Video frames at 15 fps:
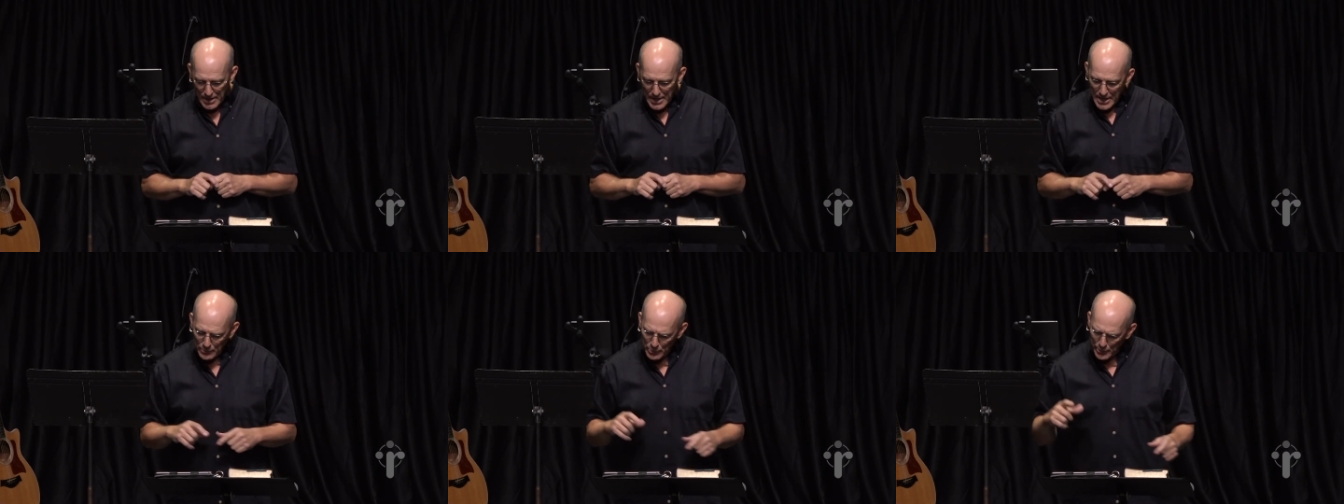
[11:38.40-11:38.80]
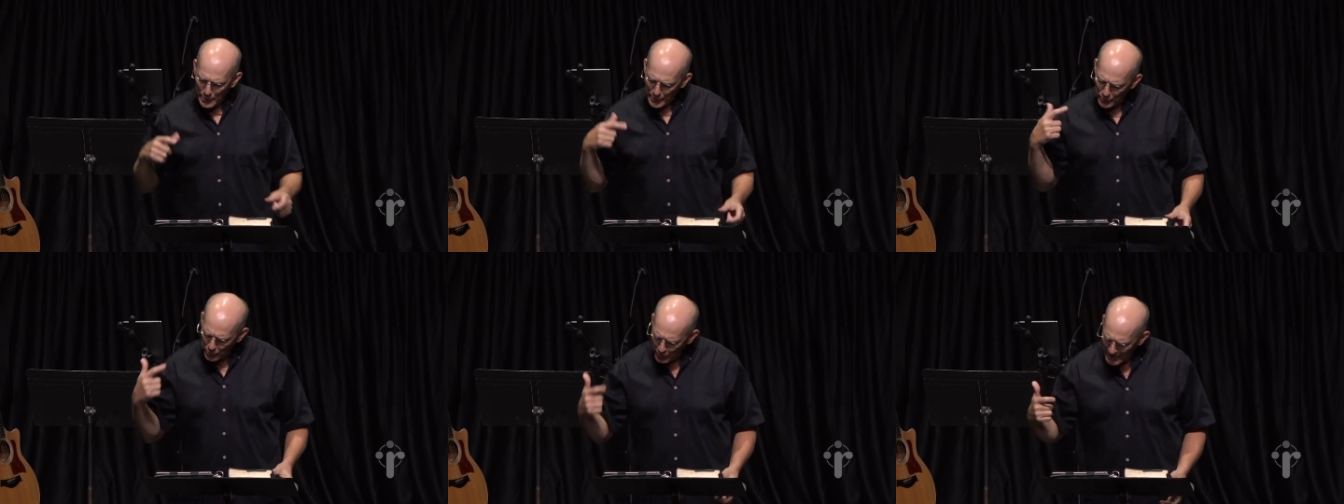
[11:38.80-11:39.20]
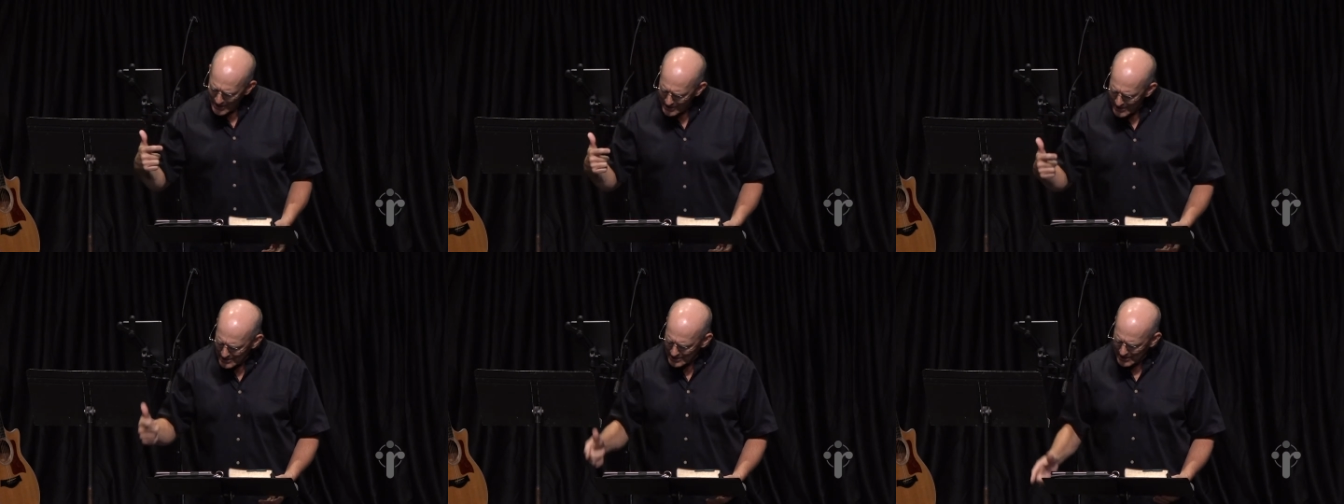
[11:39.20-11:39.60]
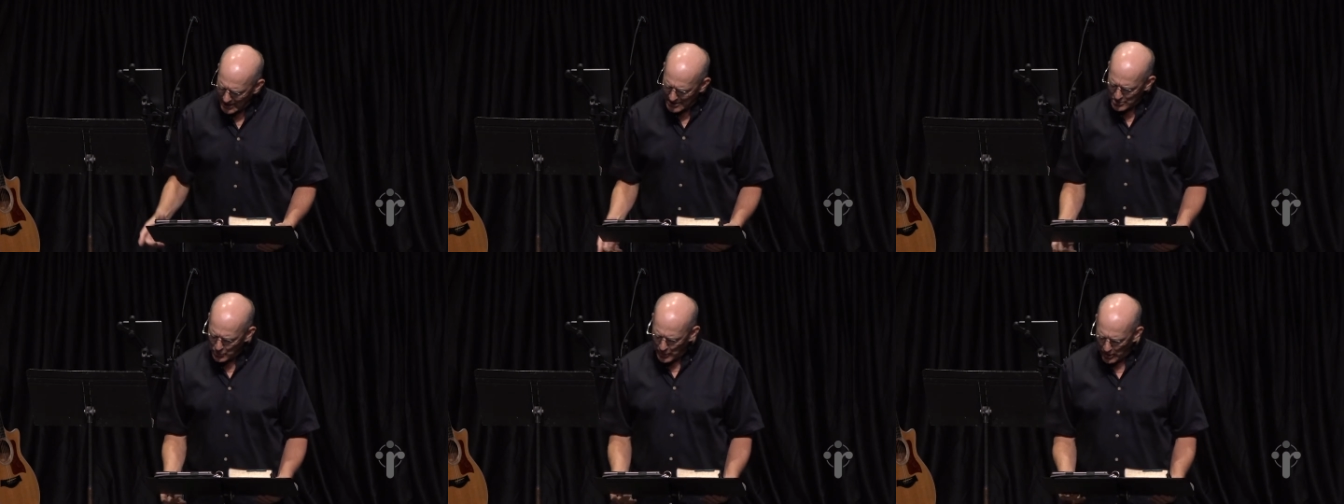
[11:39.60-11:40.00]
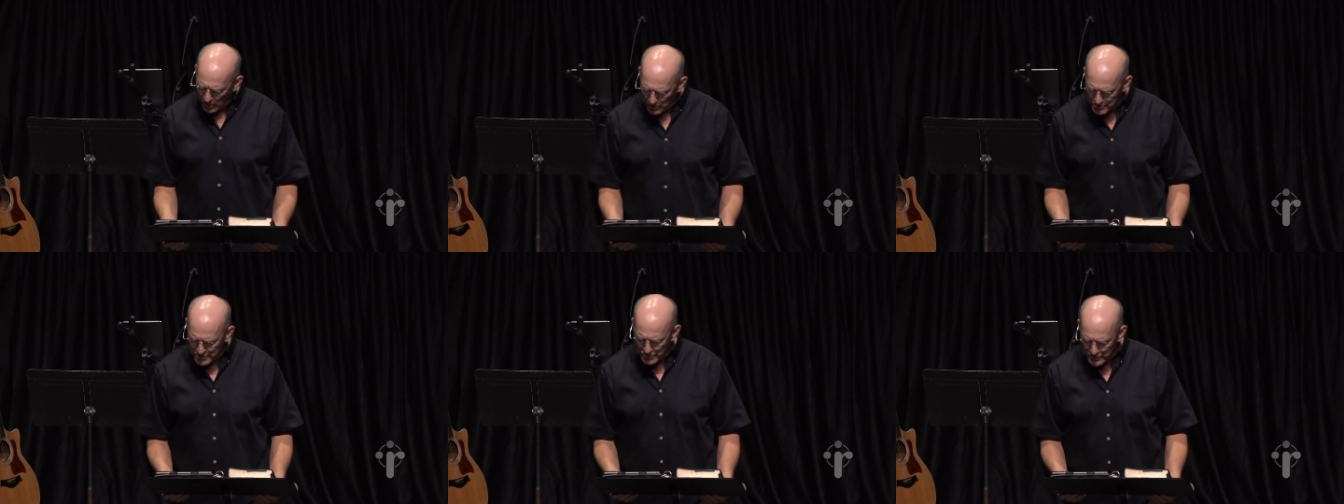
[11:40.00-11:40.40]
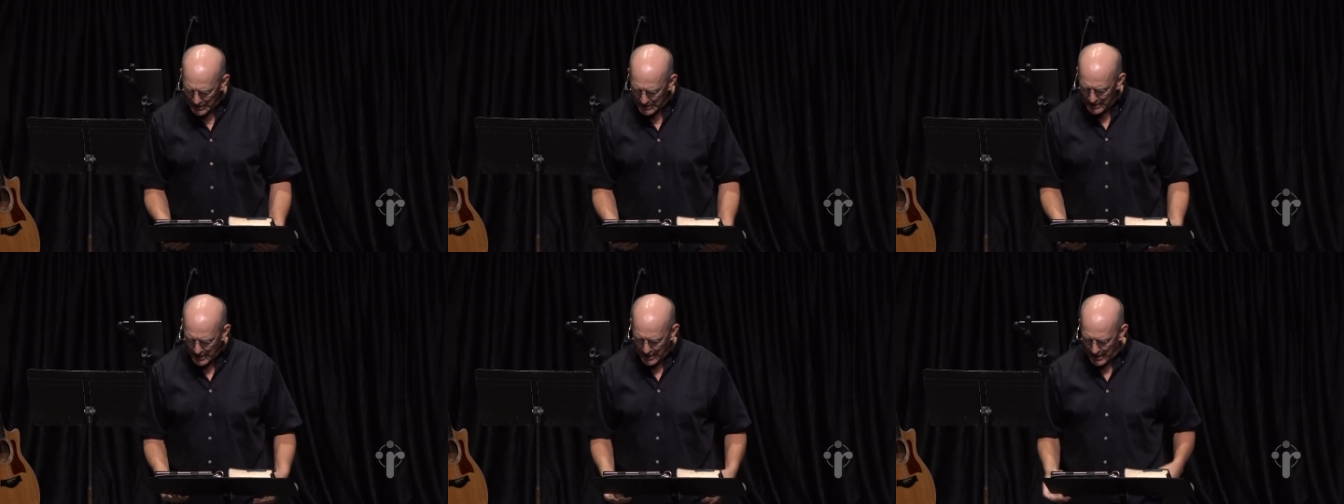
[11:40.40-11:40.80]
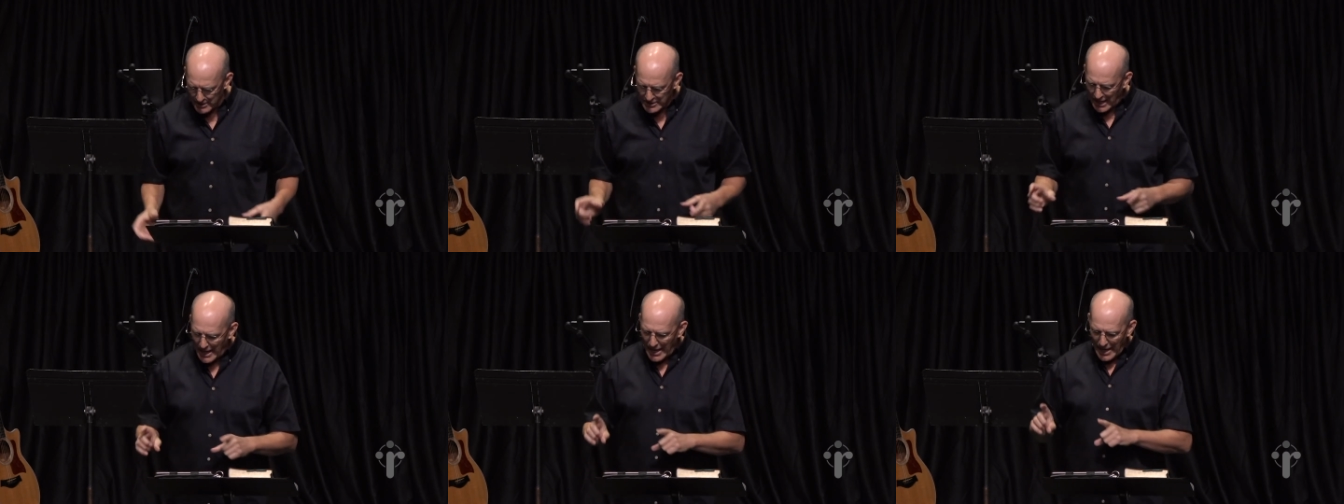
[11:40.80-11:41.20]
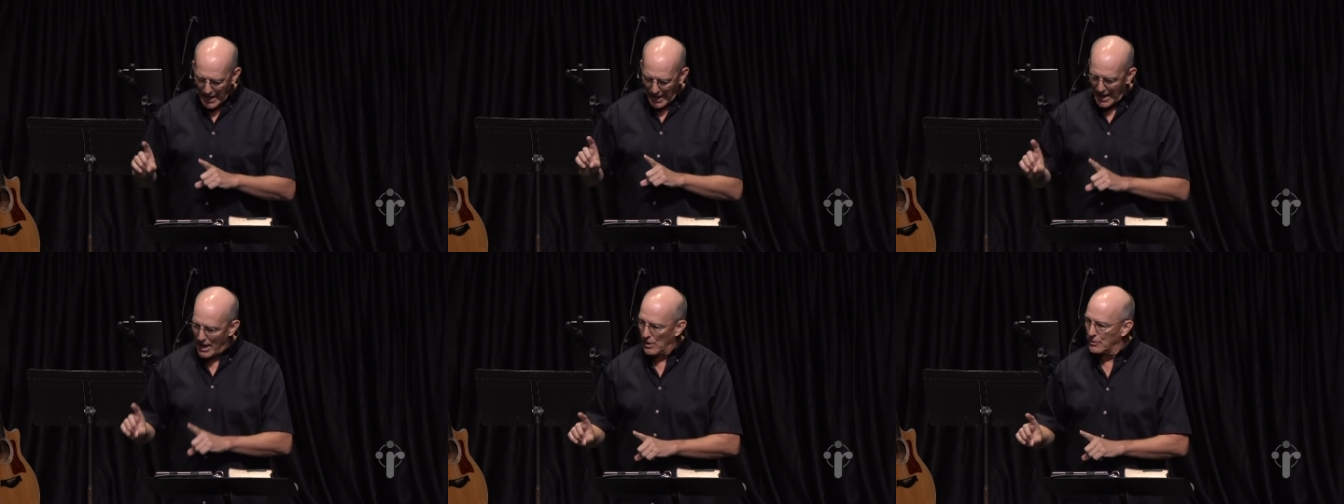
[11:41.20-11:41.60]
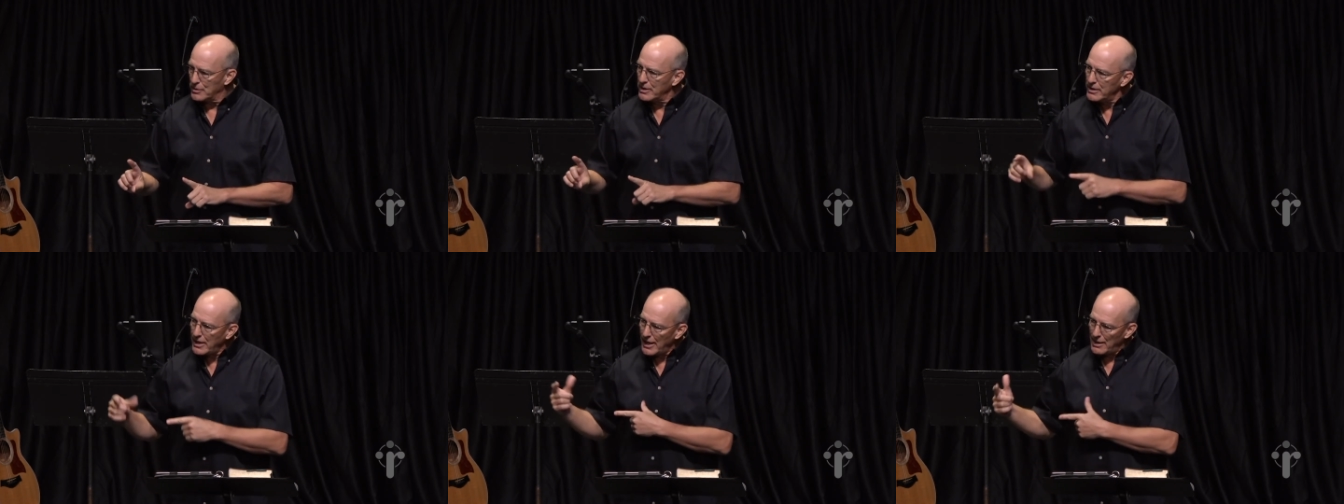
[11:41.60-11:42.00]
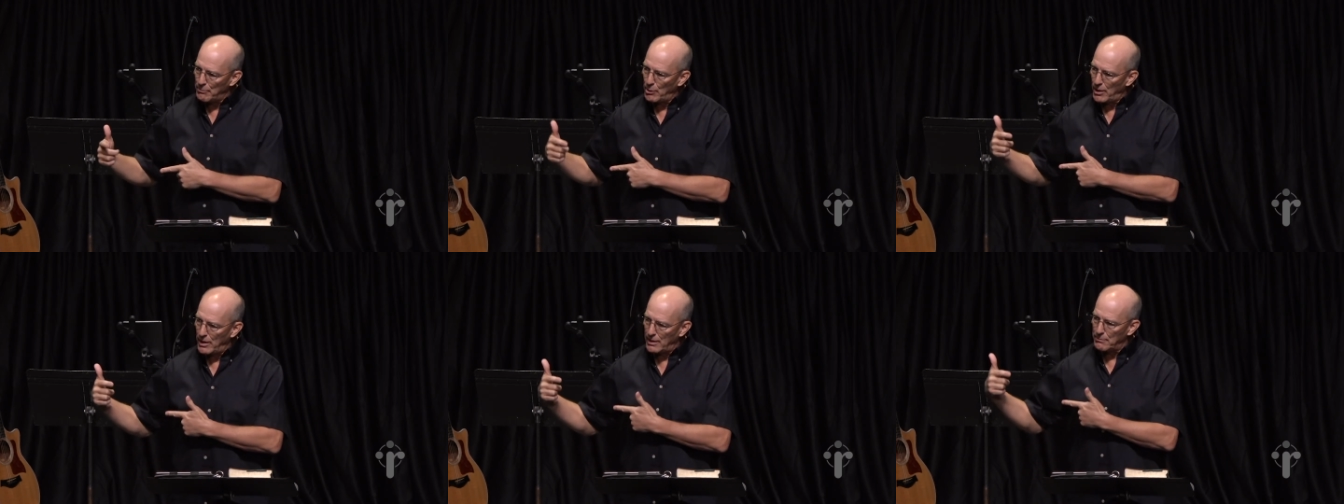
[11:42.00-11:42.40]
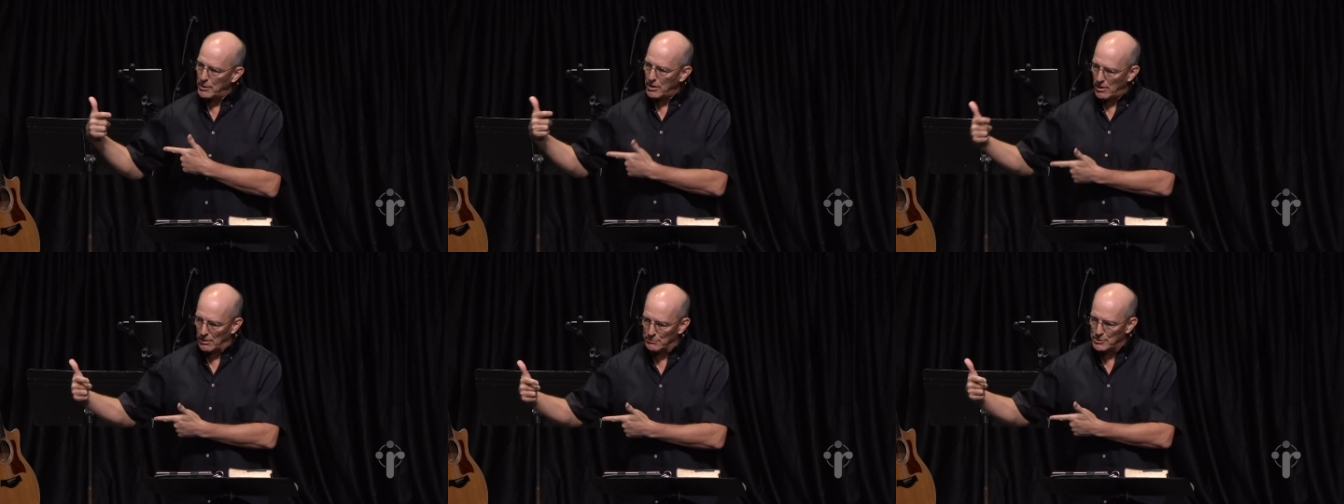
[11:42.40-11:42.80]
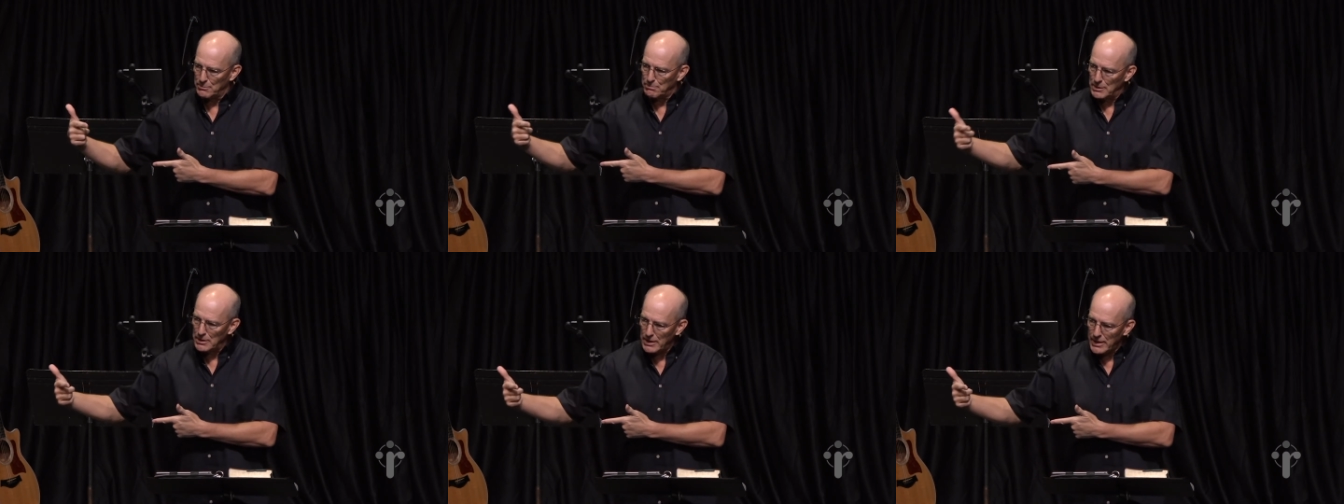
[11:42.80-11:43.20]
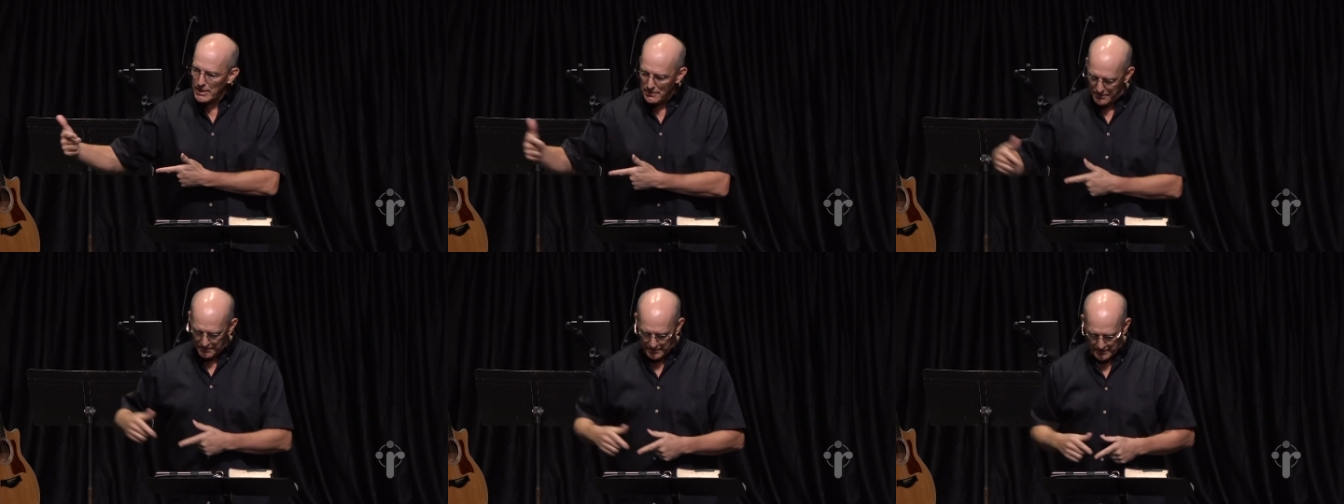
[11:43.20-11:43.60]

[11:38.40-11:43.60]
And when we read this text, we also need to ask, how did Abraham come to believe?